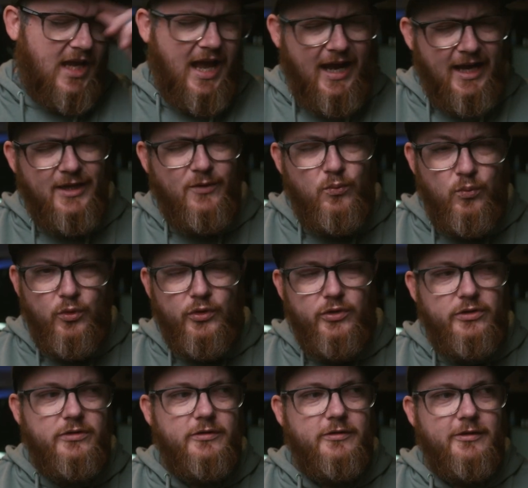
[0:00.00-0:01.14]
I
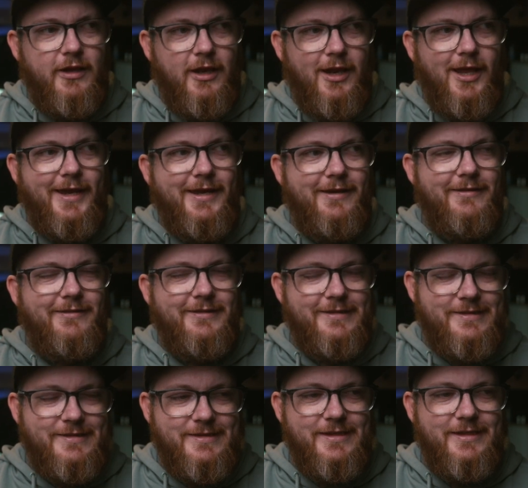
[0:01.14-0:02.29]
would like to
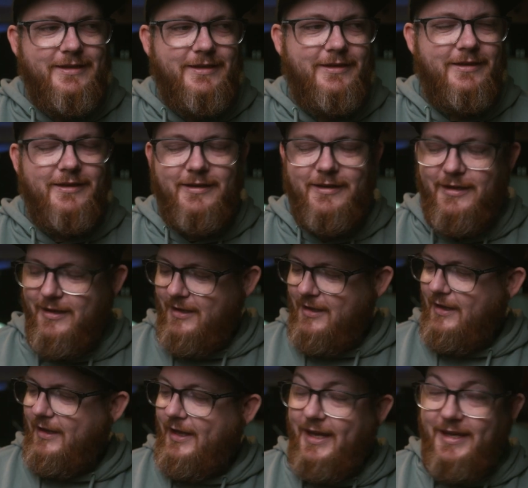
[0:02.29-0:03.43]
see
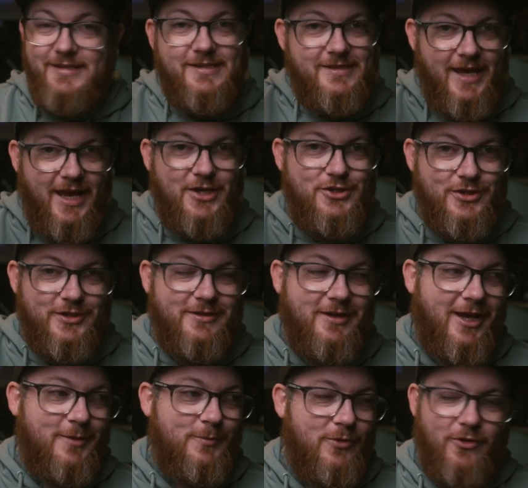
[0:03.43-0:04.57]
a session
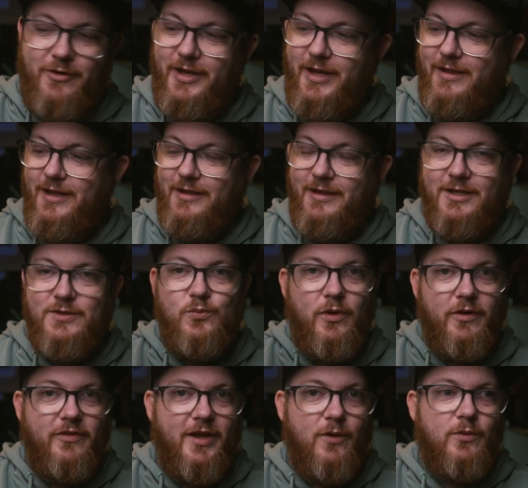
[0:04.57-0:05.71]
timer on it. That's one
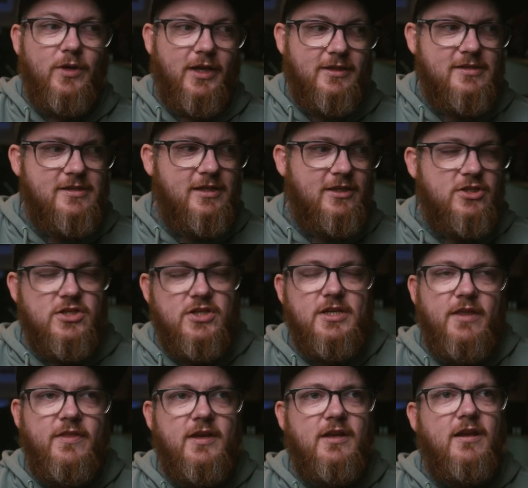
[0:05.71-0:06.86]
thing I would like to see, just because I
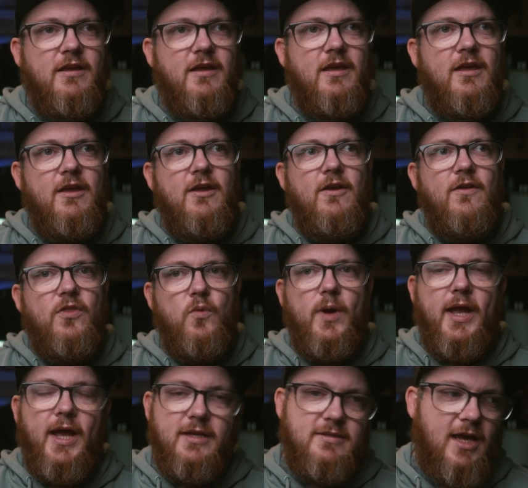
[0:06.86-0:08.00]
think, like, the way
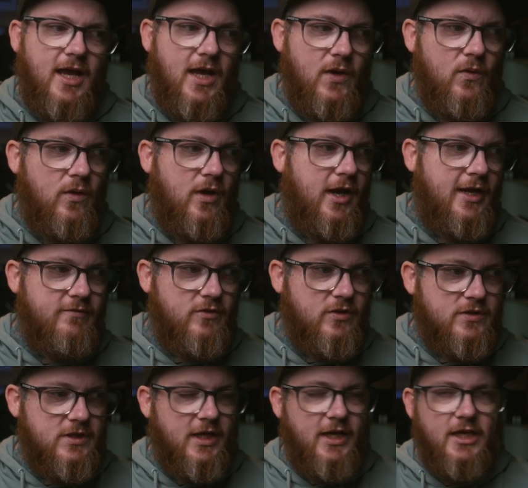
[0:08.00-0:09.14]
I tattoo, I haven't
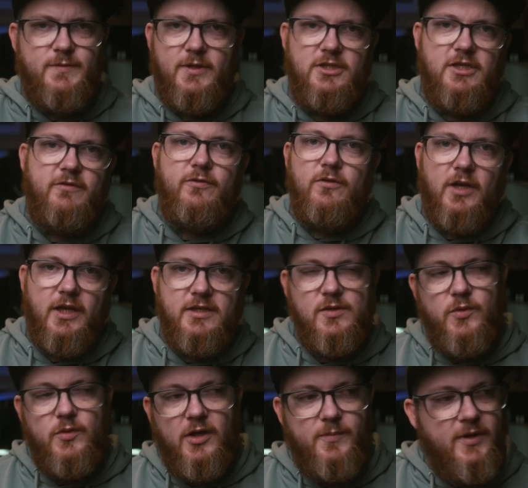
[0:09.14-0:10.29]
got time, especially if you like
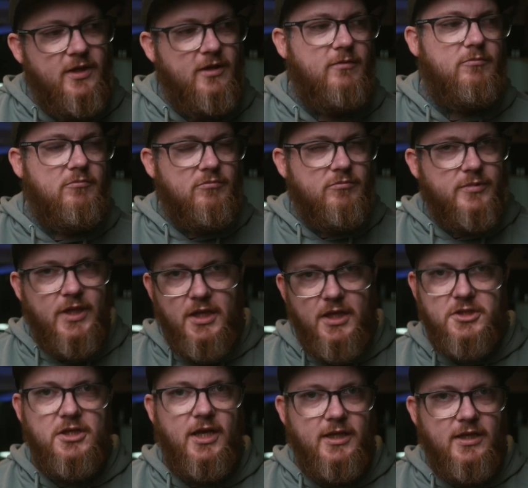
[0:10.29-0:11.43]
someone like me,
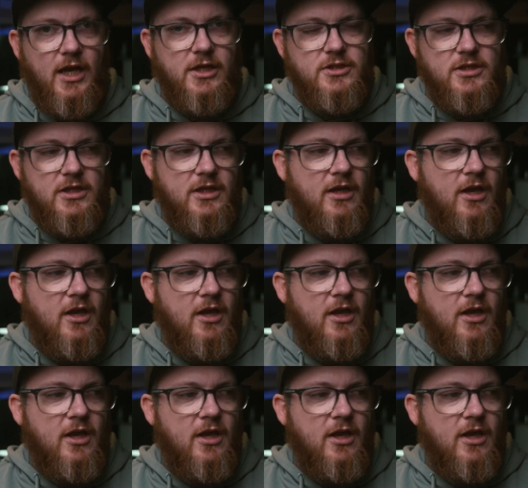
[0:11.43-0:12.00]
potential ADHD,